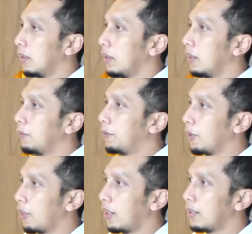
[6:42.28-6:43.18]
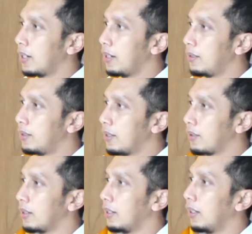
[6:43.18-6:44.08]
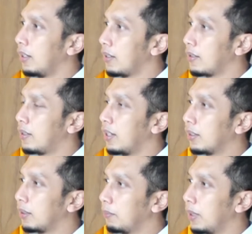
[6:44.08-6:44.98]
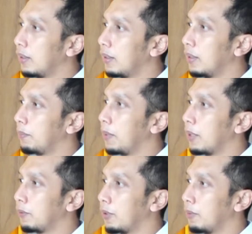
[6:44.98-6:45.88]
The fourth challenge is determine the platform